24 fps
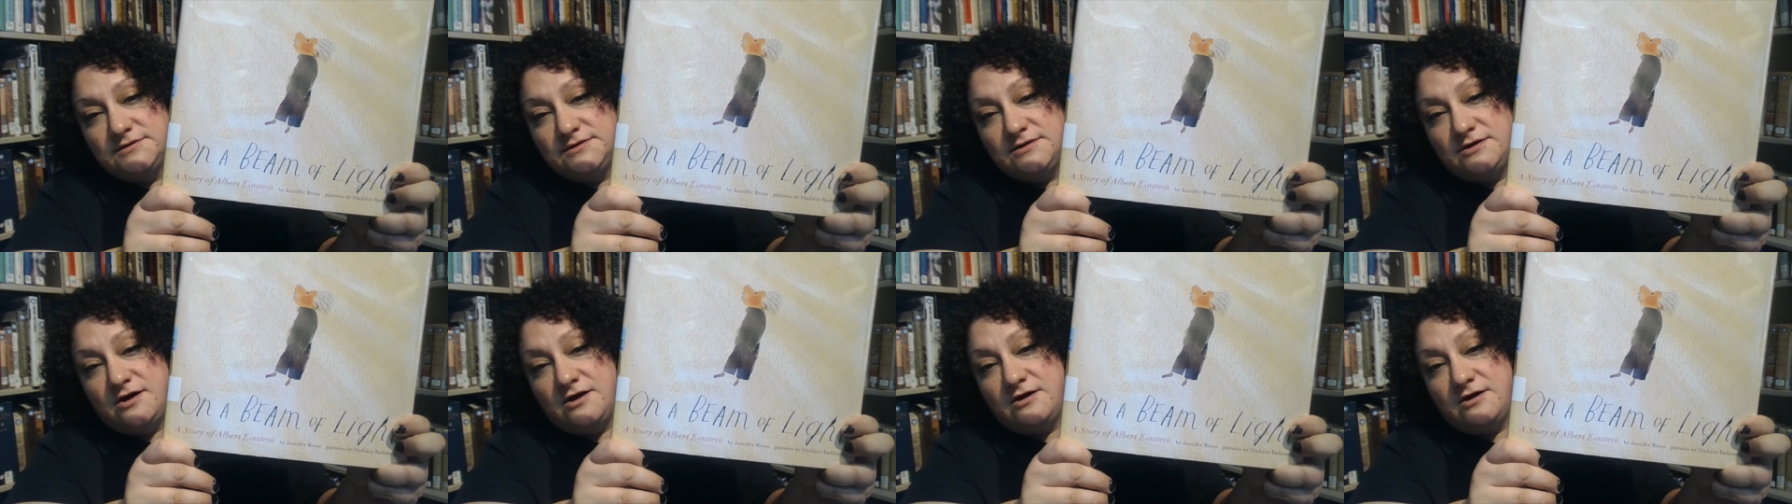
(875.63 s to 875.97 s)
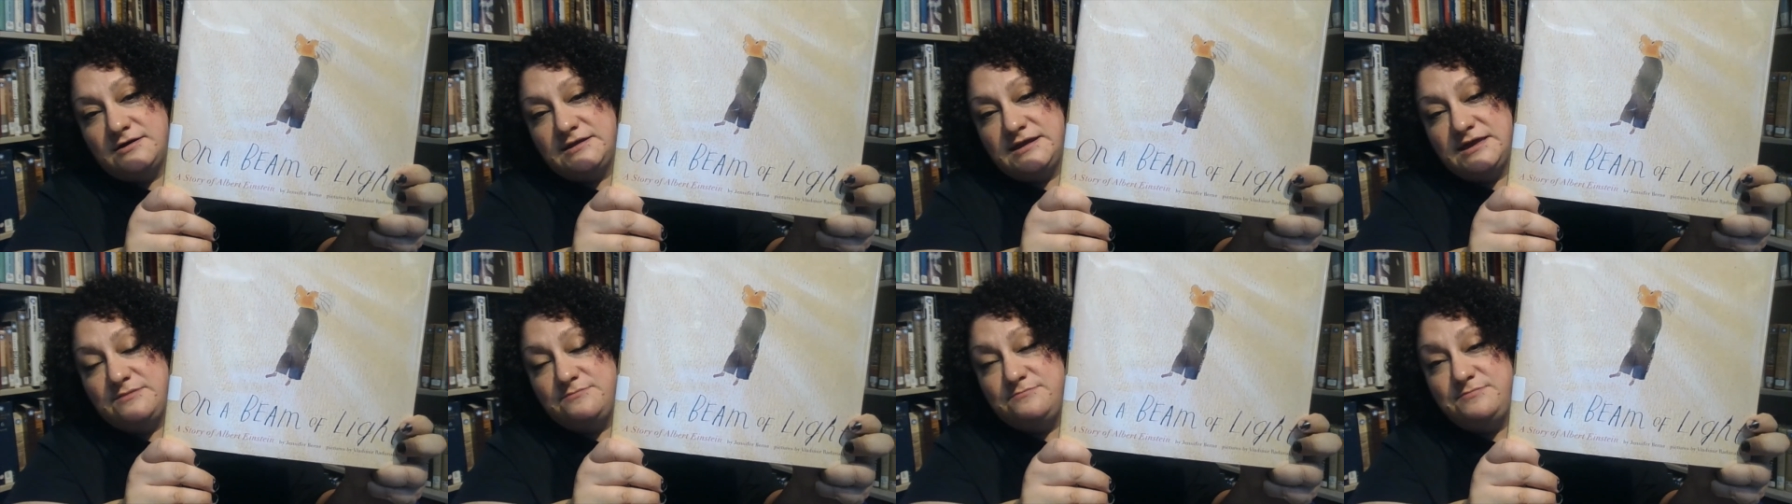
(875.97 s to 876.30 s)
On
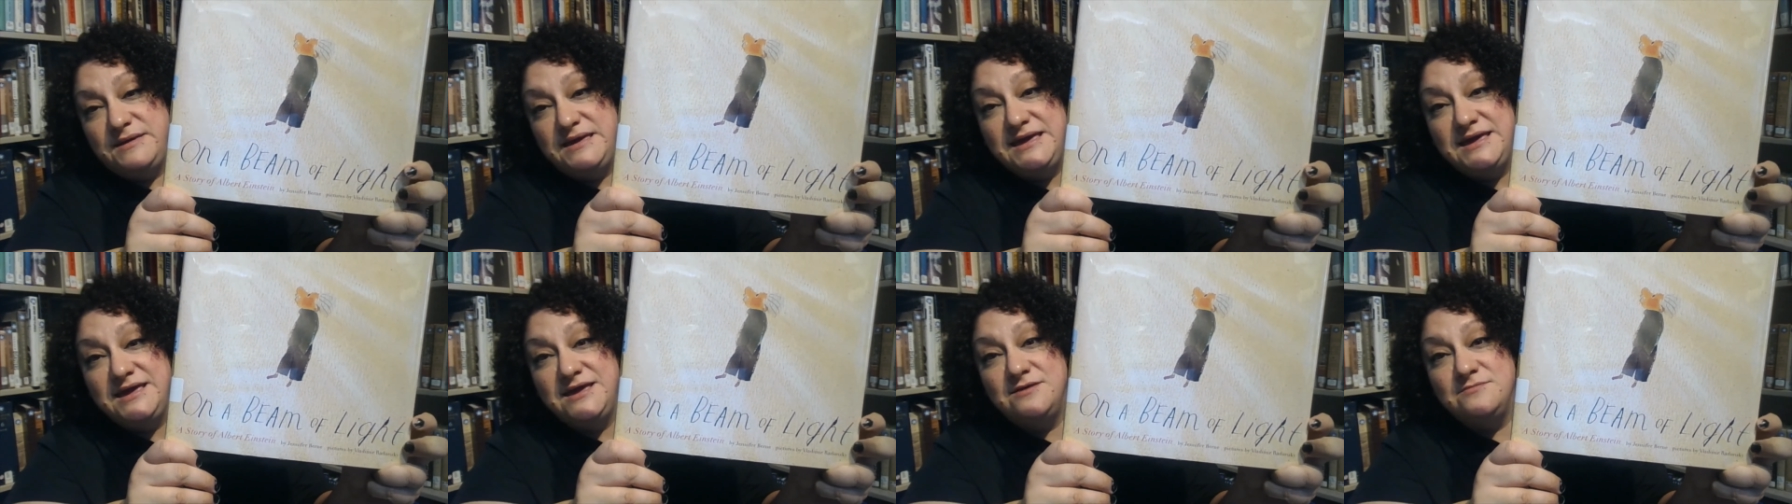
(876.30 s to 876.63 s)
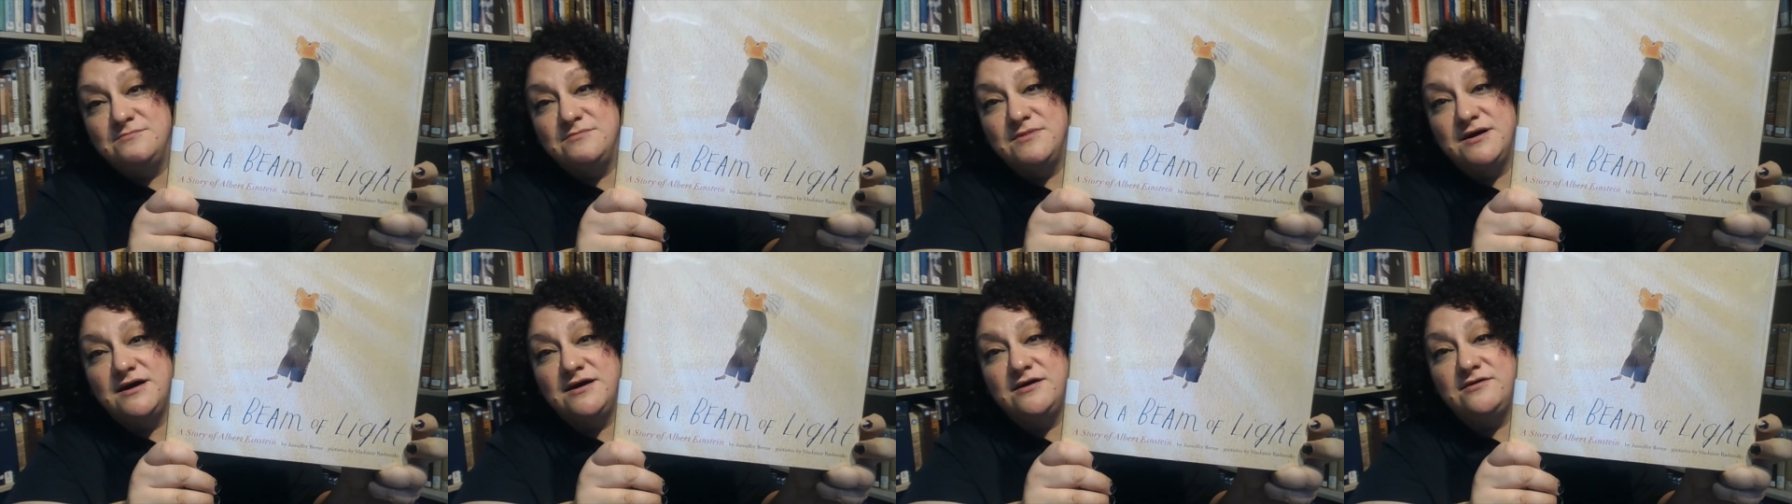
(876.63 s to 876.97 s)
a
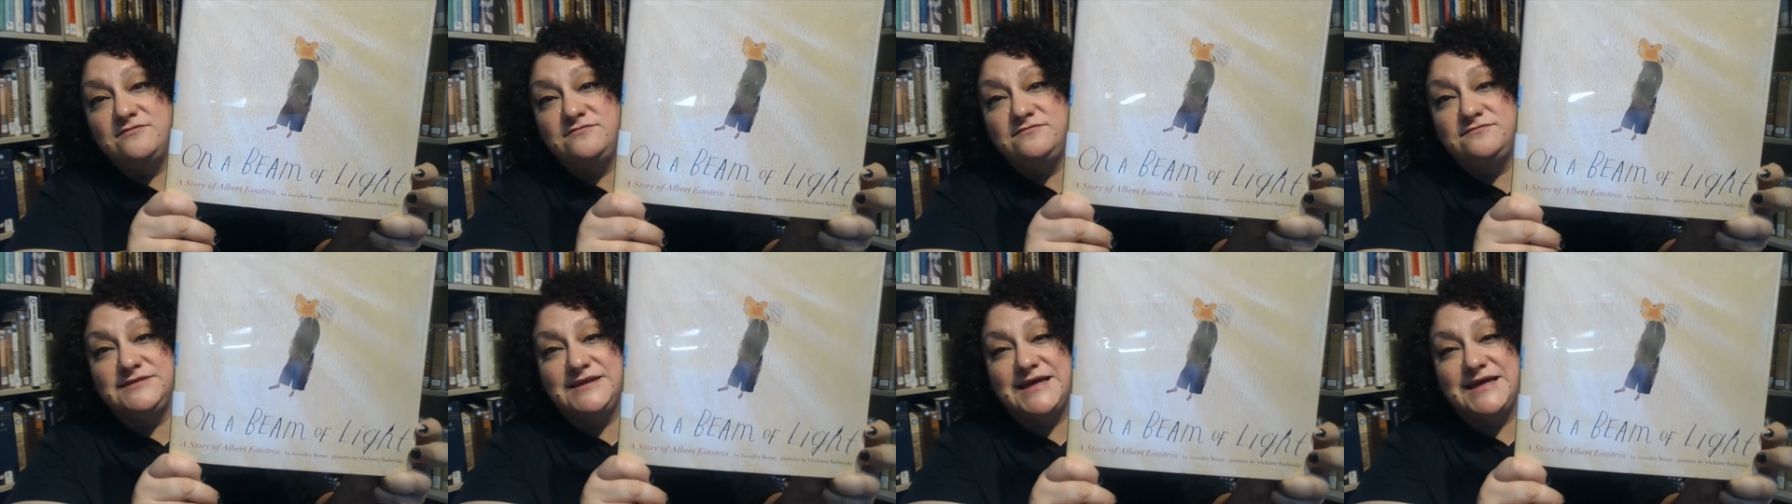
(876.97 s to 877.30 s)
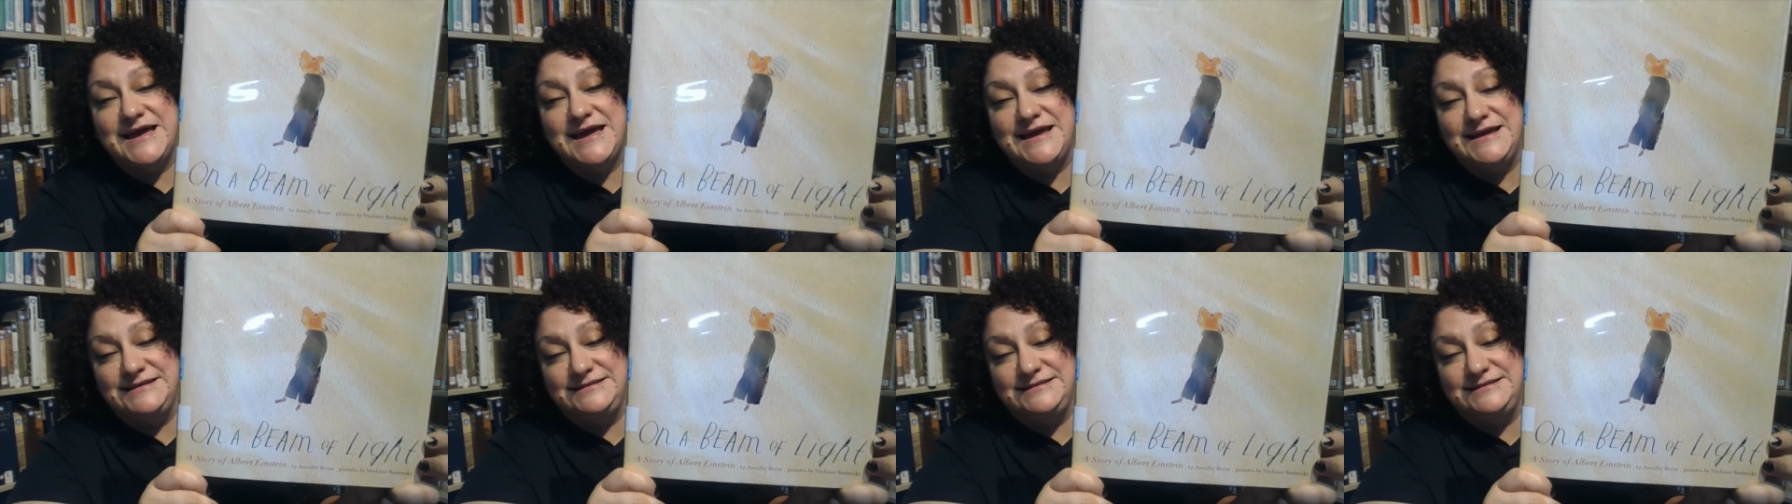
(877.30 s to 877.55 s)
Beam of Light,